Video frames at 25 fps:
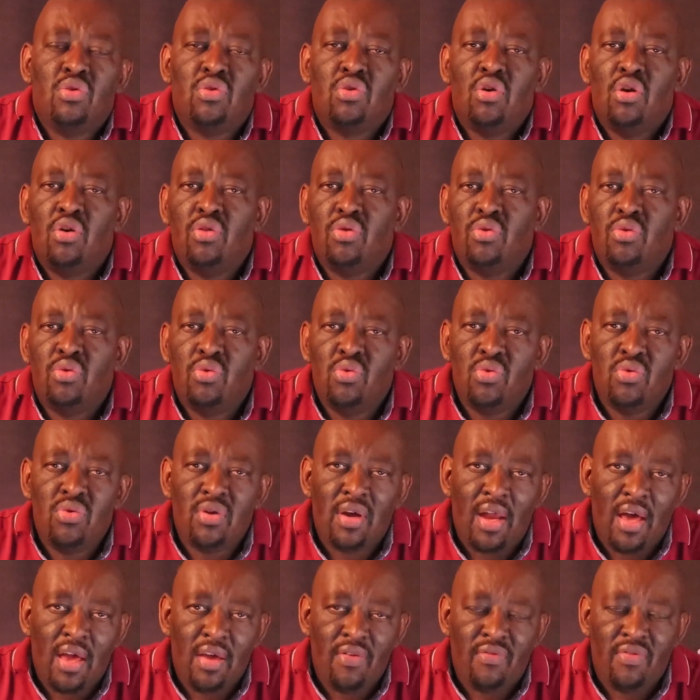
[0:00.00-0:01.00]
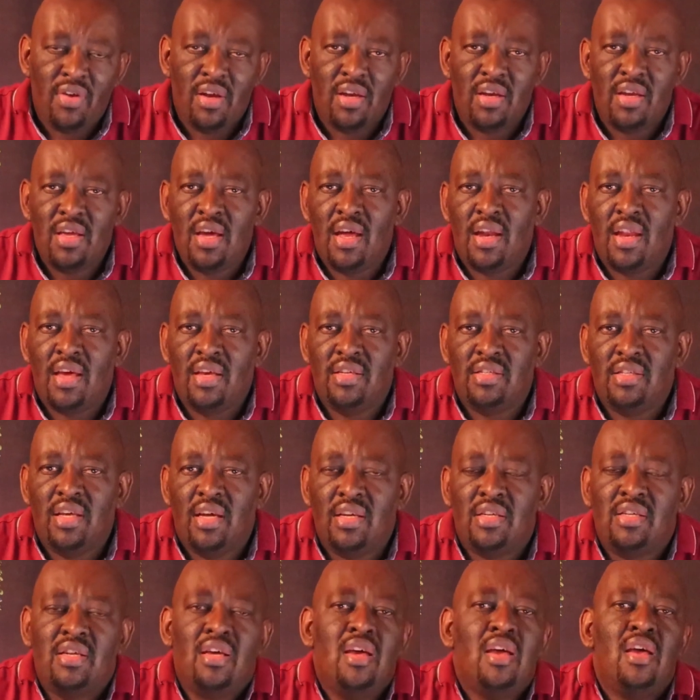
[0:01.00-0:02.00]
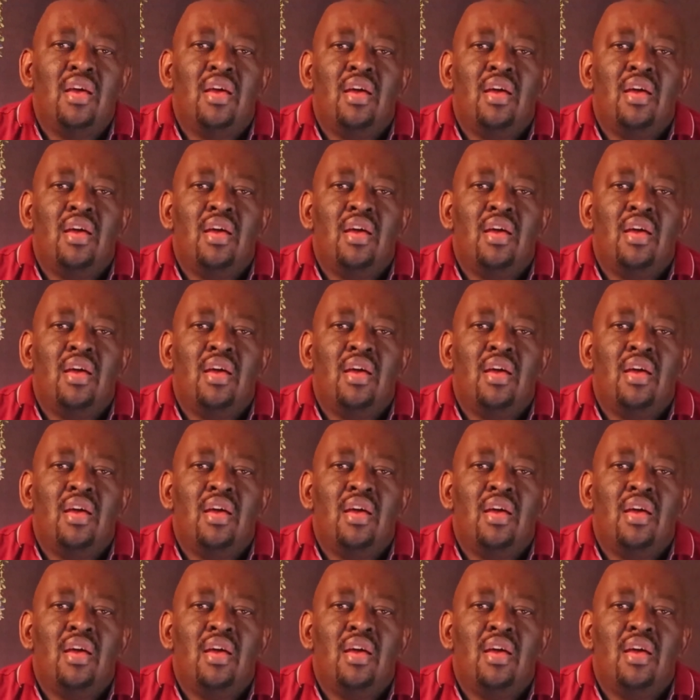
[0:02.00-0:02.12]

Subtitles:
gone through life and realized that